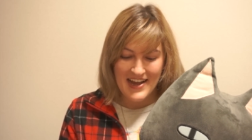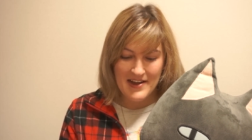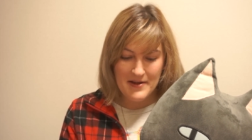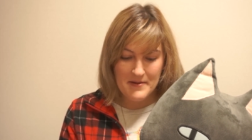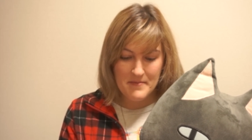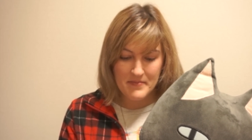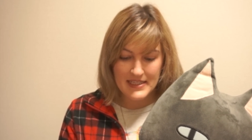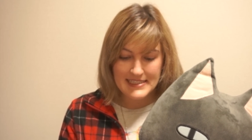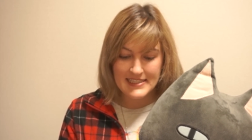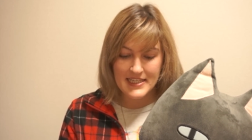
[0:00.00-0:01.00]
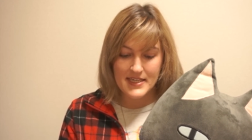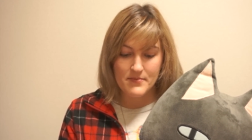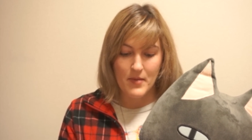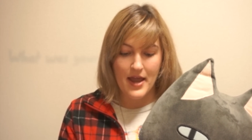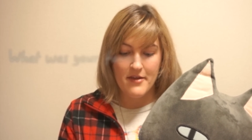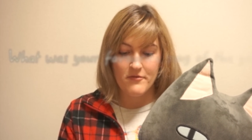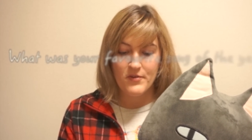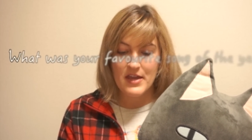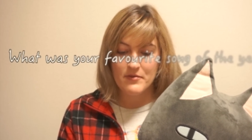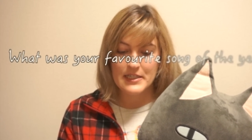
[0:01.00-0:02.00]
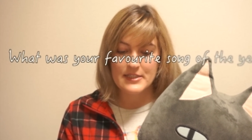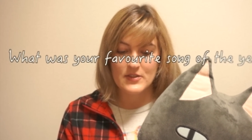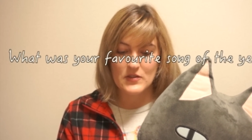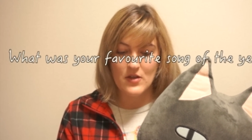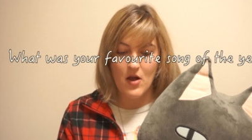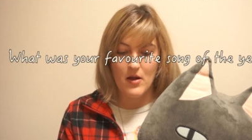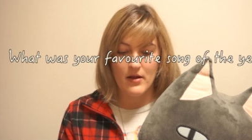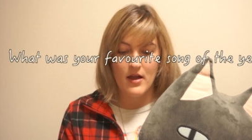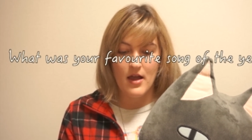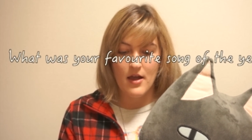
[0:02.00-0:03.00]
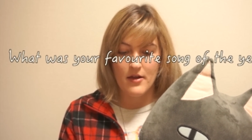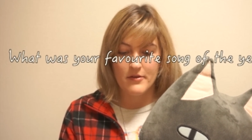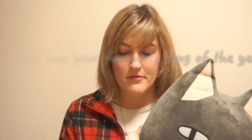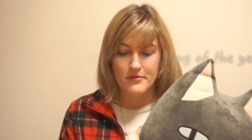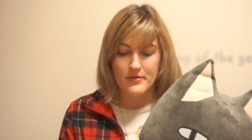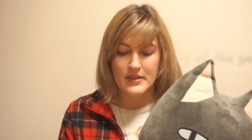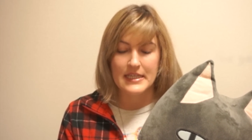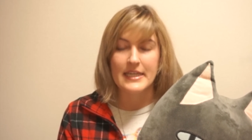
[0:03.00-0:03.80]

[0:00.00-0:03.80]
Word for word: Let's see, my favorite song of the